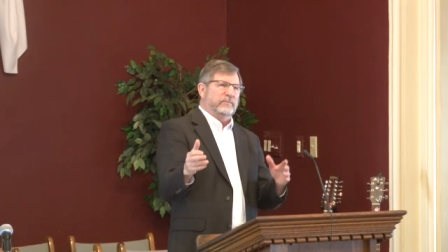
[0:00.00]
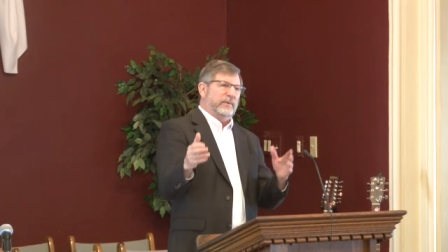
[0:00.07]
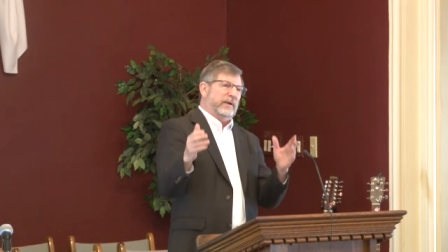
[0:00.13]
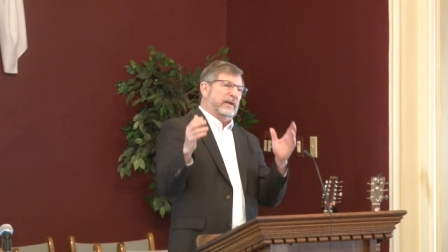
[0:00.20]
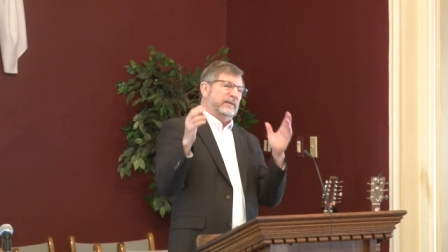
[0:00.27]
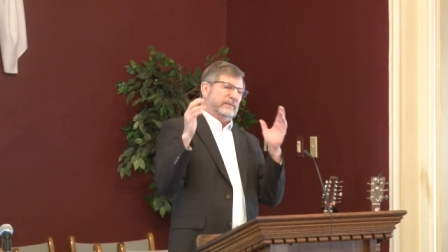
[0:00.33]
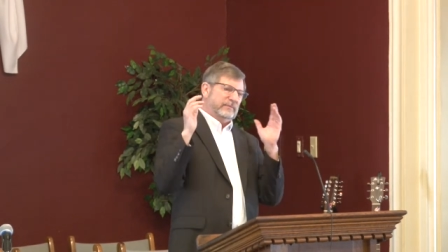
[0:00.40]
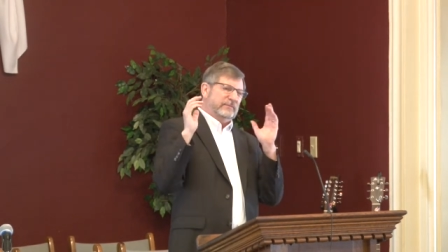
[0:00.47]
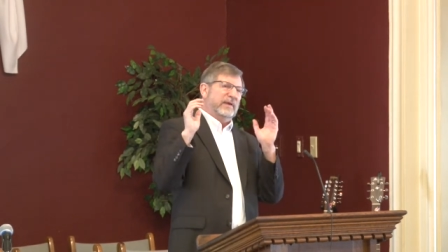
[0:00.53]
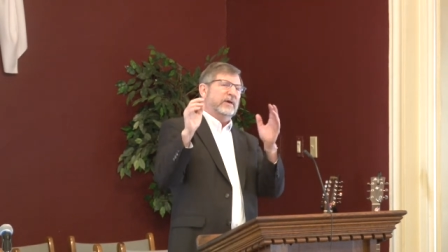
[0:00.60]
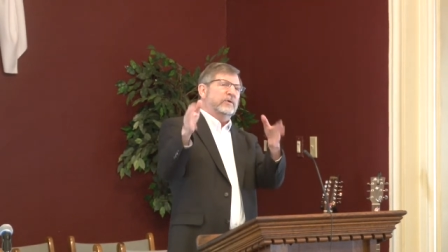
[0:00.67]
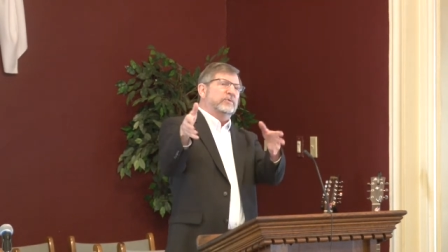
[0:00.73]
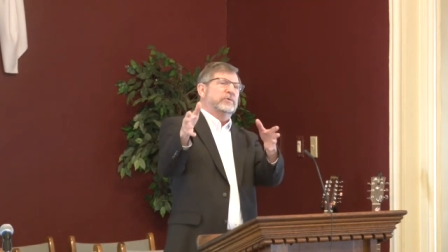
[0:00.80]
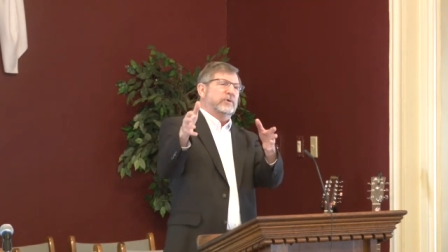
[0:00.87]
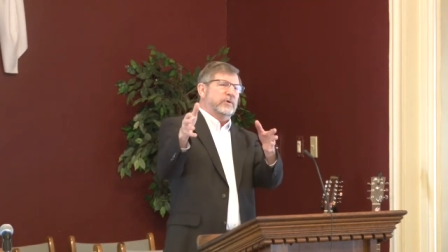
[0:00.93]
but
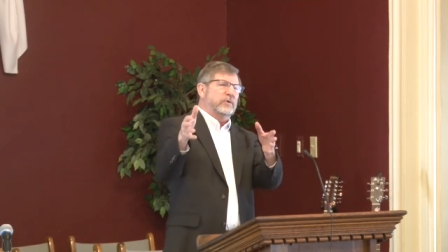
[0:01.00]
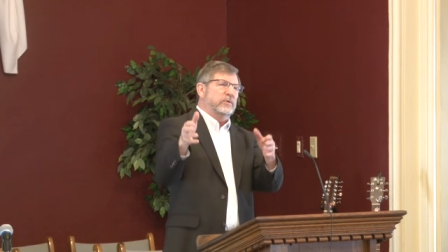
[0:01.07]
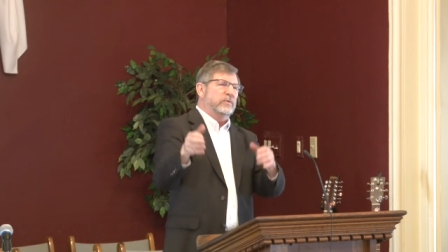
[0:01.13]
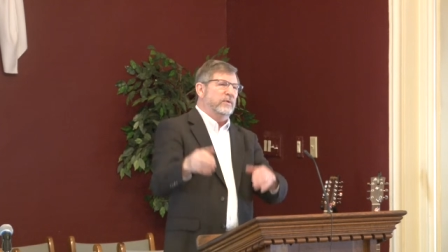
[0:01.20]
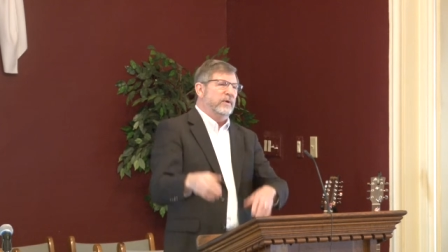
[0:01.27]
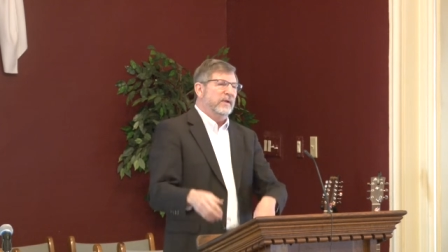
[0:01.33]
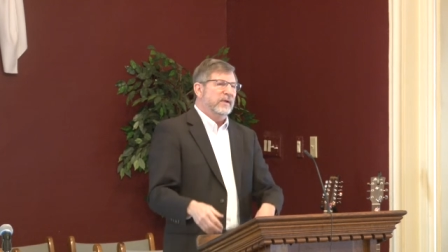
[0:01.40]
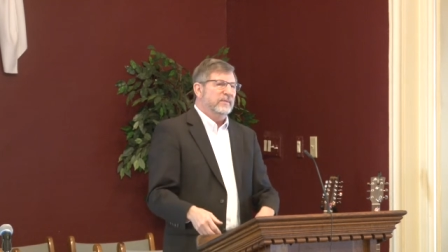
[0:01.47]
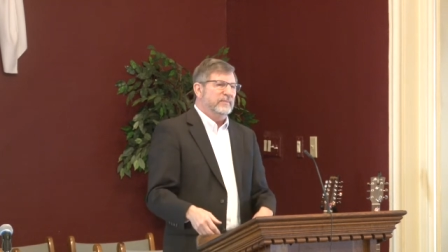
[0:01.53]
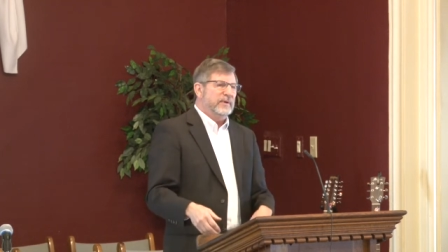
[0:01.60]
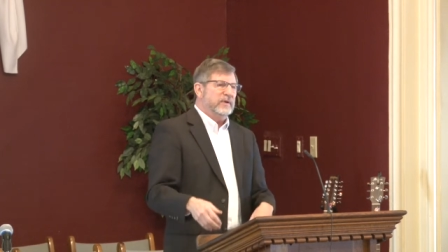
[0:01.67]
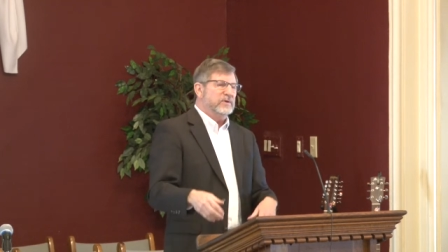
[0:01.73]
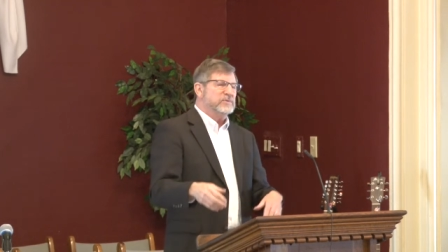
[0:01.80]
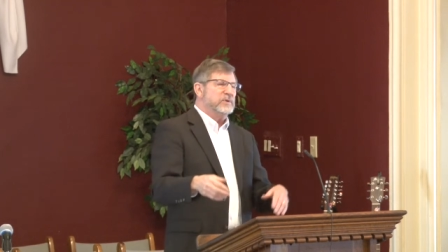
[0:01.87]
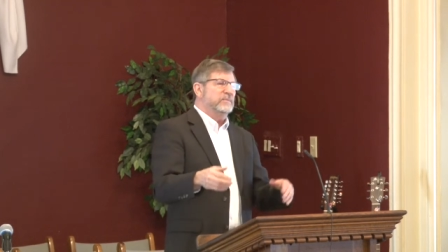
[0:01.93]
he'll do
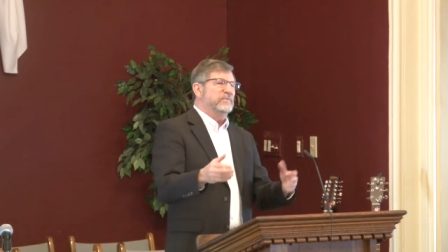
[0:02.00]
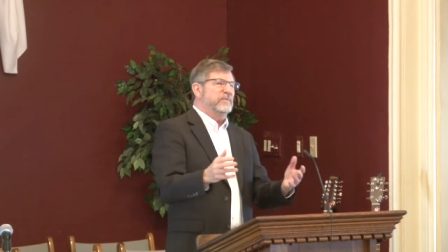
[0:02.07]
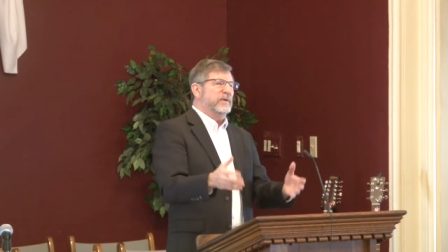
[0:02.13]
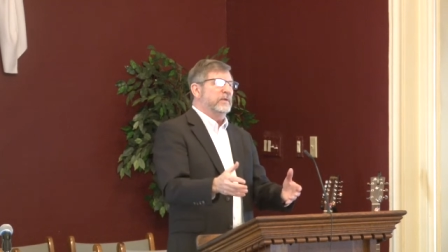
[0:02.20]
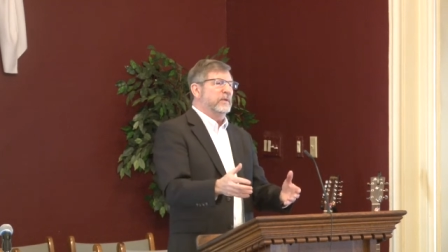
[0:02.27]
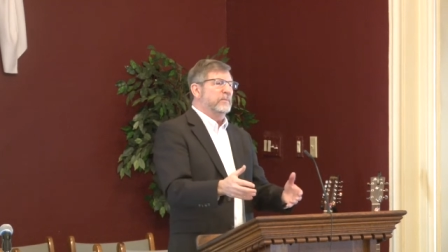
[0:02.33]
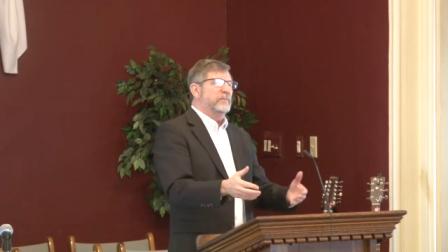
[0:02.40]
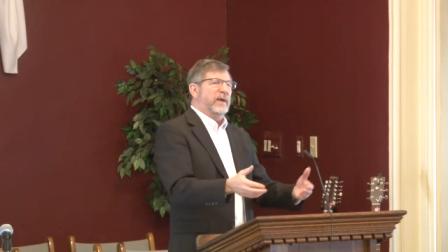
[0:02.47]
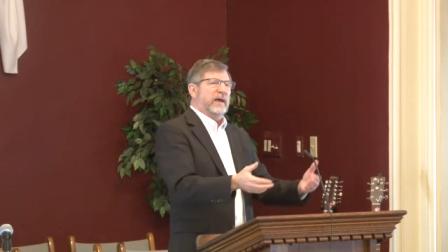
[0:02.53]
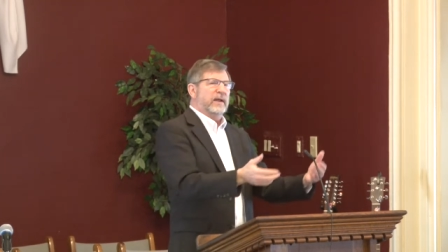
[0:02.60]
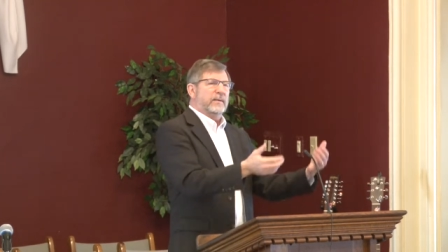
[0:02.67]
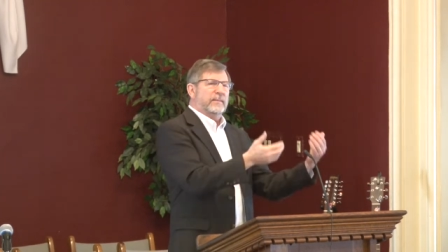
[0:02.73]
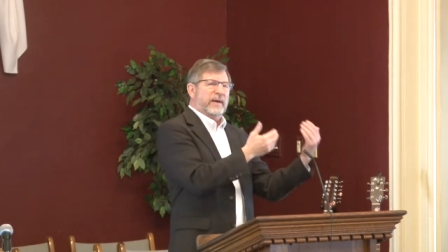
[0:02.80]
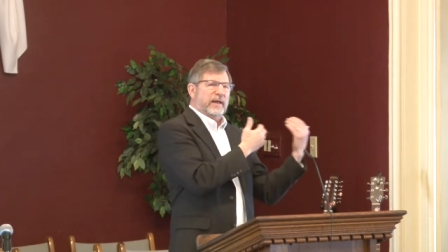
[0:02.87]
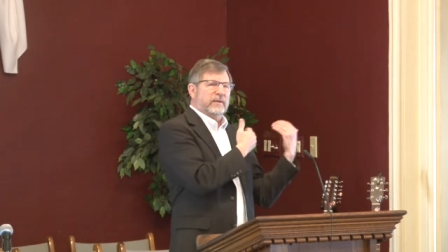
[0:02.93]
because I'm feeling bad
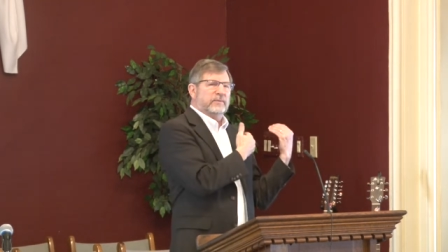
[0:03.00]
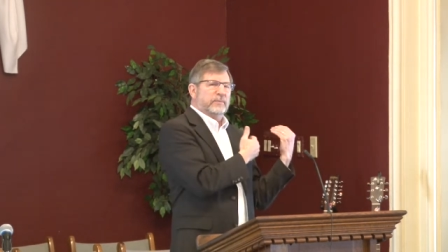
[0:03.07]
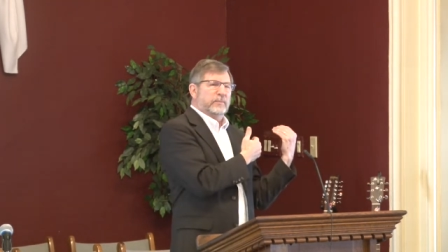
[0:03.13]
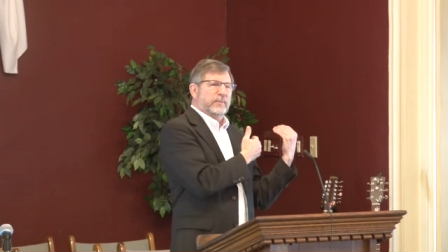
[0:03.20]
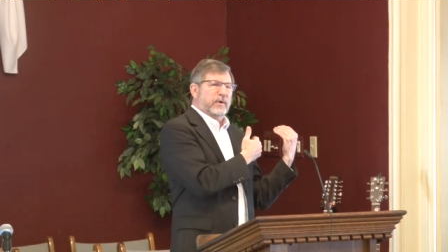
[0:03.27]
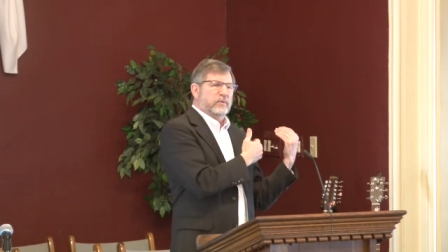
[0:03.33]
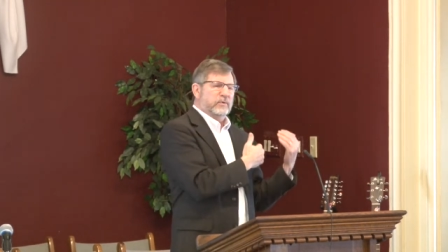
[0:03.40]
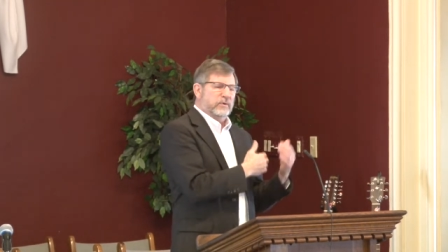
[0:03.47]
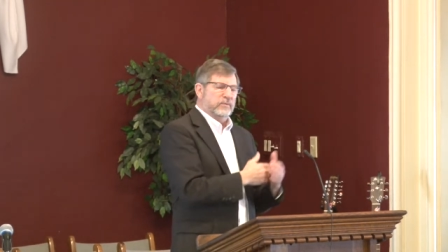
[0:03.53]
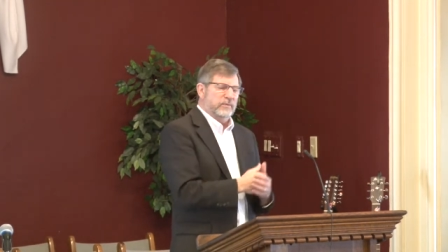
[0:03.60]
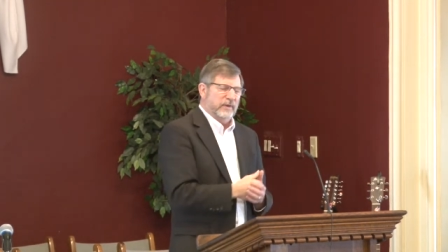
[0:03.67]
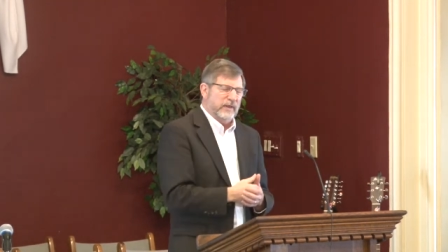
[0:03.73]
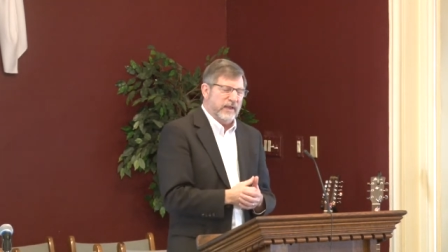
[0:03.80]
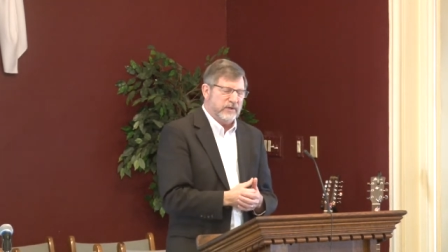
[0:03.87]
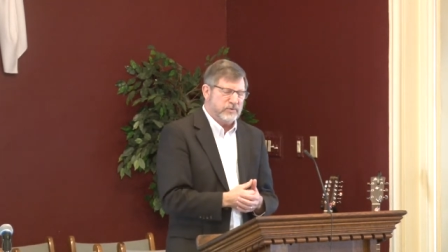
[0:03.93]
about the broken
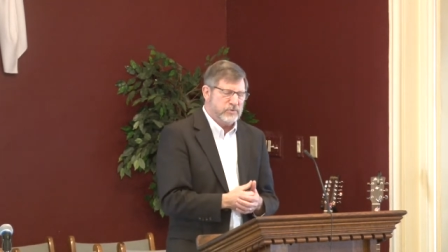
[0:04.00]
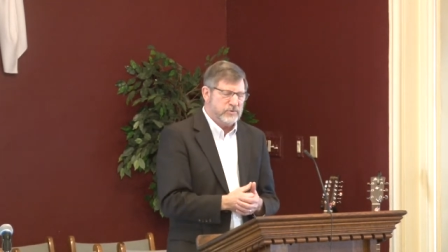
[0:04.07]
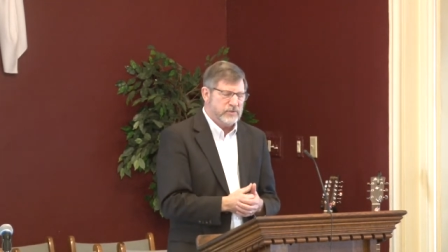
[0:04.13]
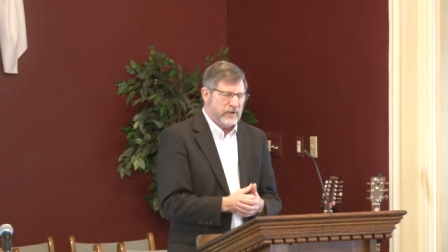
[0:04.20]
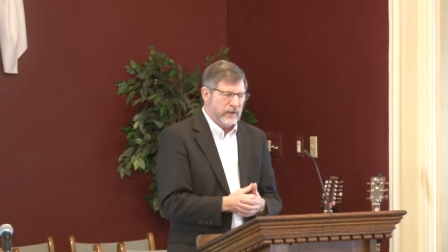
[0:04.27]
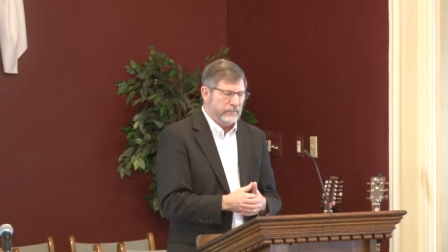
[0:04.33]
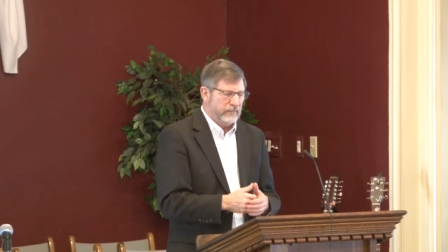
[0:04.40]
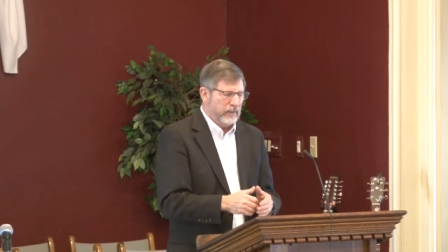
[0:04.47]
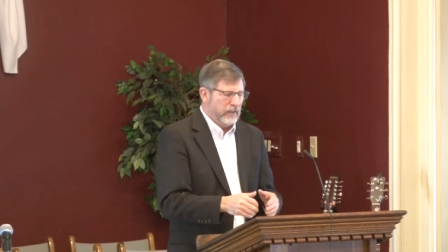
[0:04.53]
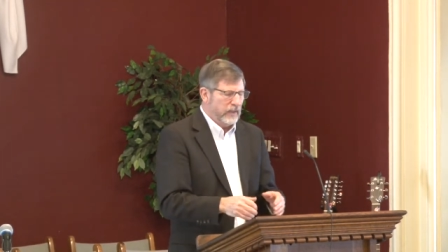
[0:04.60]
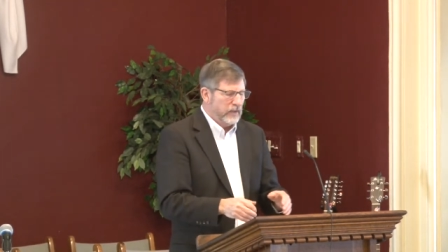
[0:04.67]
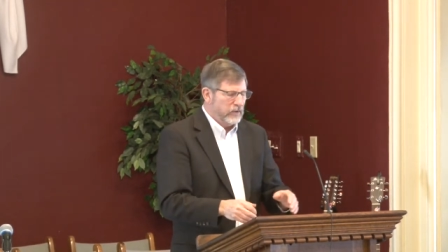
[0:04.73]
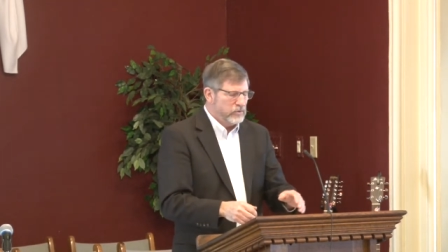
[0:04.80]
relationship.